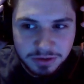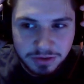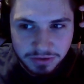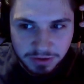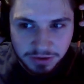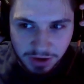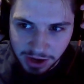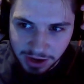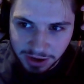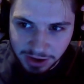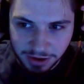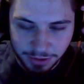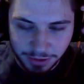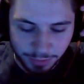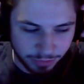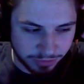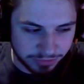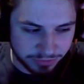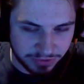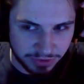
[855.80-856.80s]

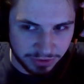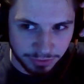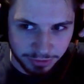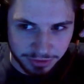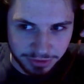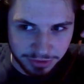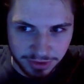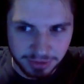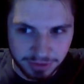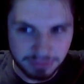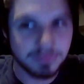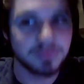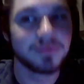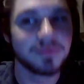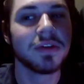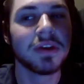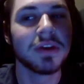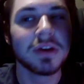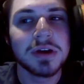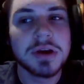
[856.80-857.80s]
We'll deal with it.
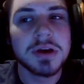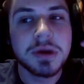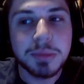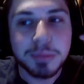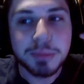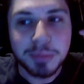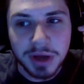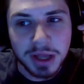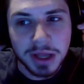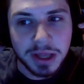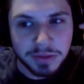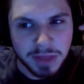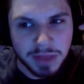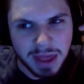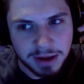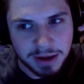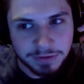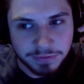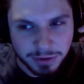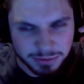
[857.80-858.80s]
But the
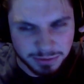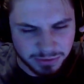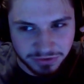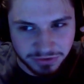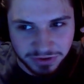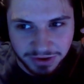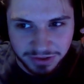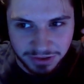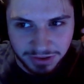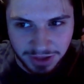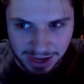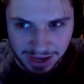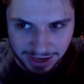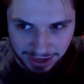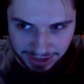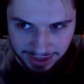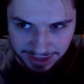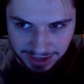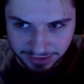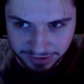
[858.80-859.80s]
headphones,
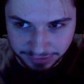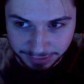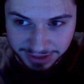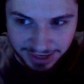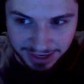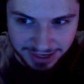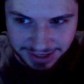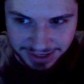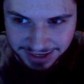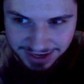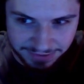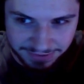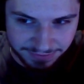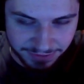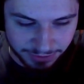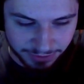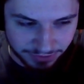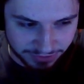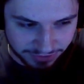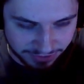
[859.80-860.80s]
I expedited
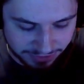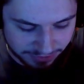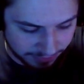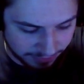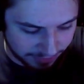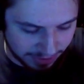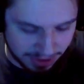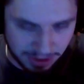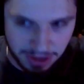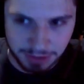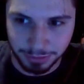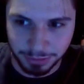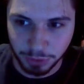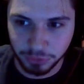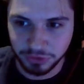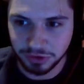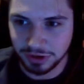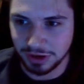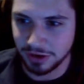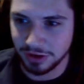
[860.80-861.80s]
headphones.
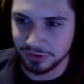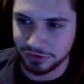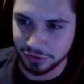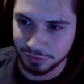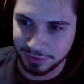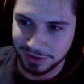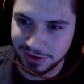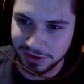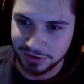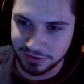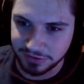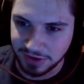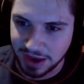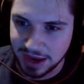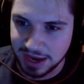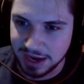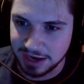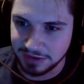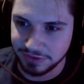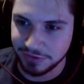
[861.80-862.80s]
Mostly also because I
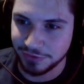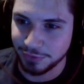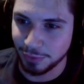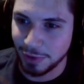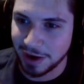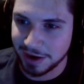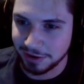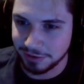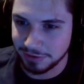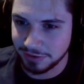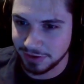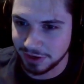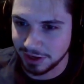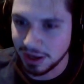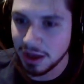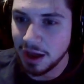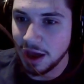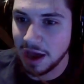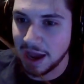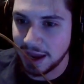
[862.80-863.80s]
hate this wired thing.
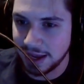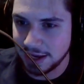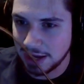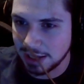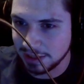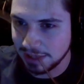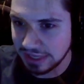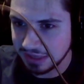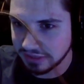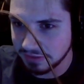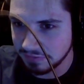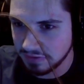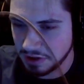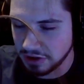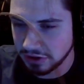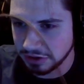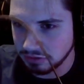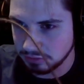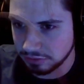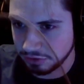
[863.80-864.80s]
I like the
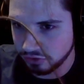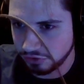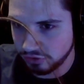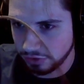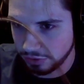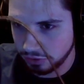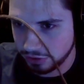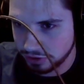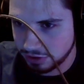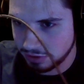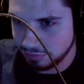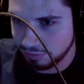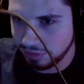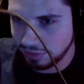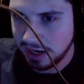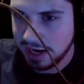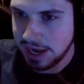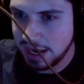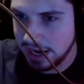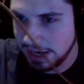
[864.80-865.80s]
volume controller, but
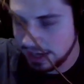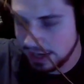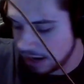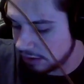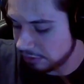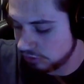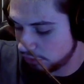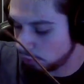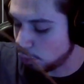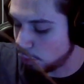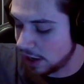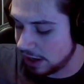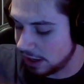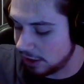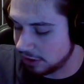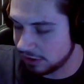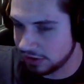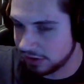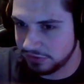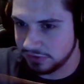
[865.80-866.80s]
I hate how it's
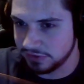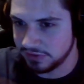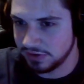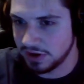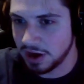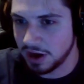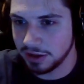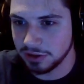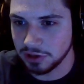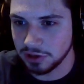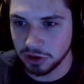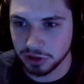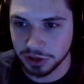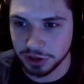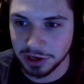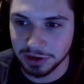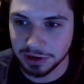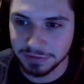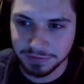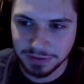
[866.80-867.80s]
wired because it's not long
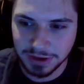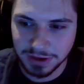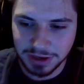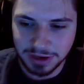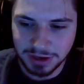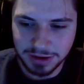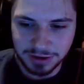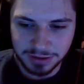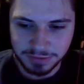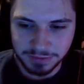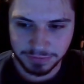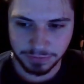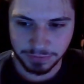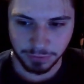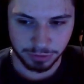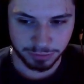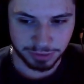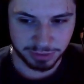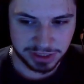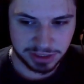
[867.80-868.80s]
enough
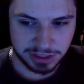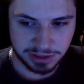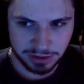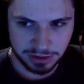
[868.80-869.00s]
for me.